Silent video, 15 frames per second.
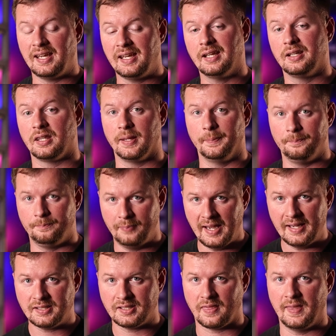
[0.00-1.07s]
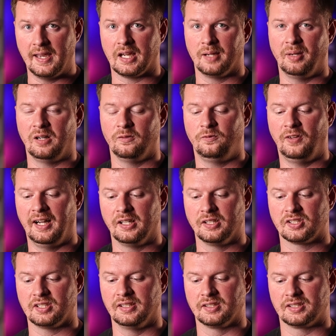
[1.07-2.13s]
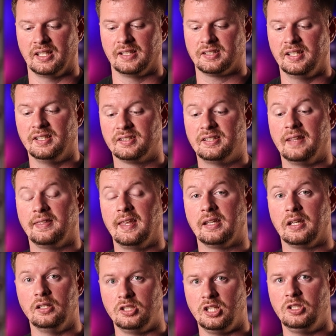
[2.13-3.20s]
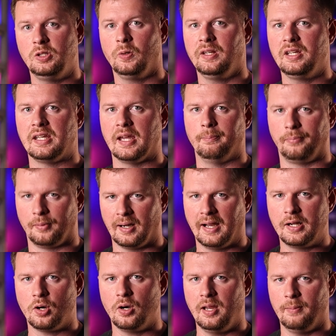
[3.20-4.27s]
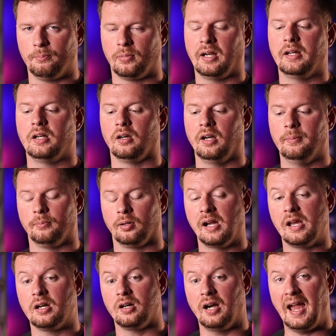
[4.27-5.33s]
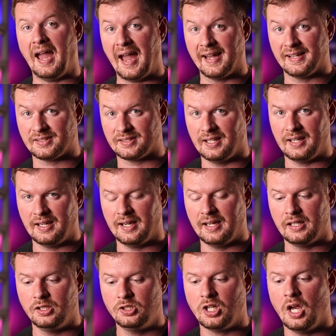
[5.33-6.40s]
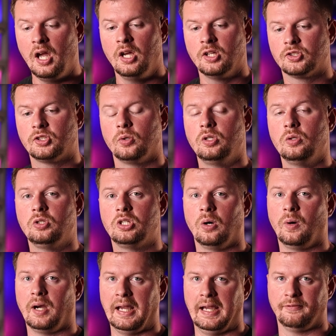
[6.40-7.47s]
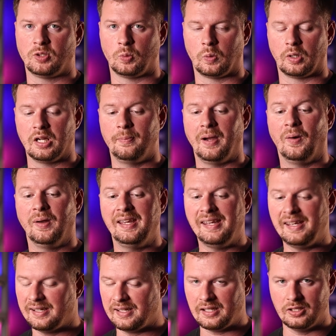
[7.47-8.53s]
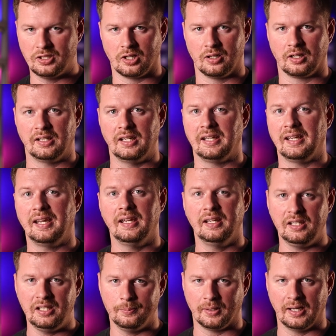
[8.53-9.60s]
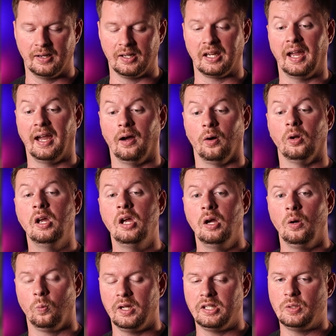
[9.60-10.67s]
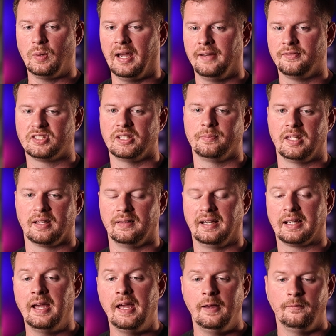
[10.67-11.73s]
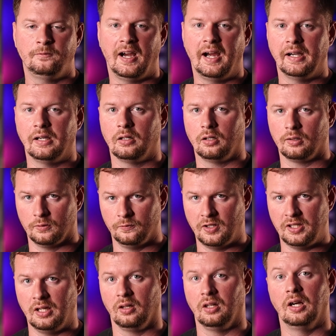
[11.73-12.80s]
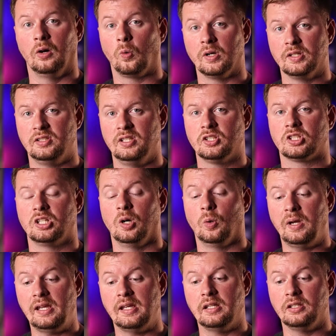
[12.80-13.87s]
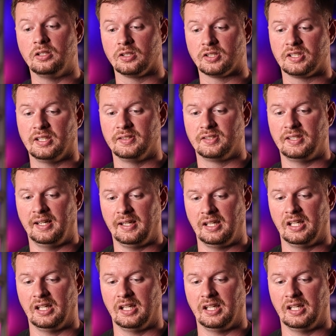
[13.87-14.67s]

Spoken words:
And the best thing about fire sunsets is that they continually get brighter and brighter as they age. So you don't have to worry about any darkening, any browning out when you have something like fire or vanilla or disco in your sunset